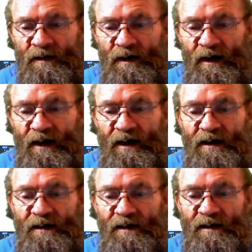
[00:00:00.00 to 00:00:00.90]

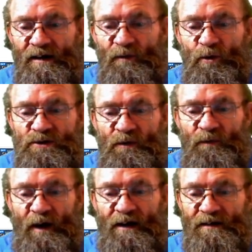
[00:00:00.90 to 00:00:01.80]
And it also
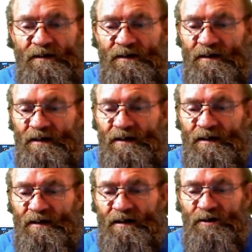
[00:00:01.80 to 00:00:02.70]
found
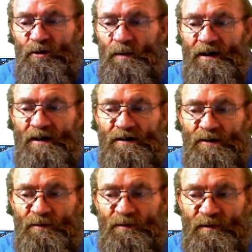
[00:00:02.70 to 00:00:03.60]
a duplicate
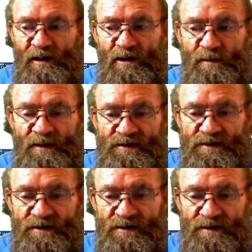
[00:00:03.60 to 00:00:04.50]
of globals.
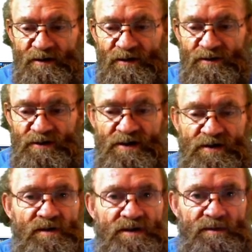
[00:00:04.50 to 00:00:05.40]
So GX
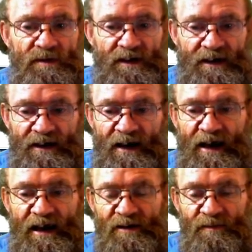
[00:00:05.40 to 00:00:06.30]
Works will again
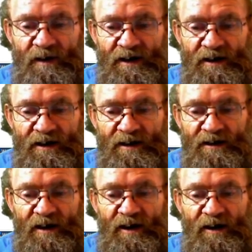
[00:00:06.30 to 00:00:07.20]
add my
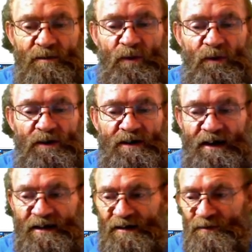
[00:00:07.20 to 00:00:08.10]
imported
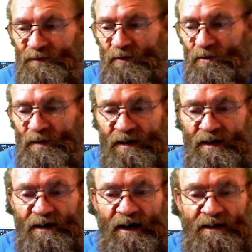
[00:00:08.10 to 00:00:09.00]
data for
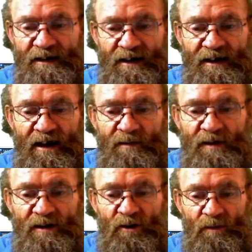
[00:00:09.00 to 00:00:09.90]
me and rename
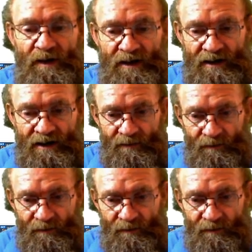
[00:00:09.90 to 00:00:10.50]
it automatically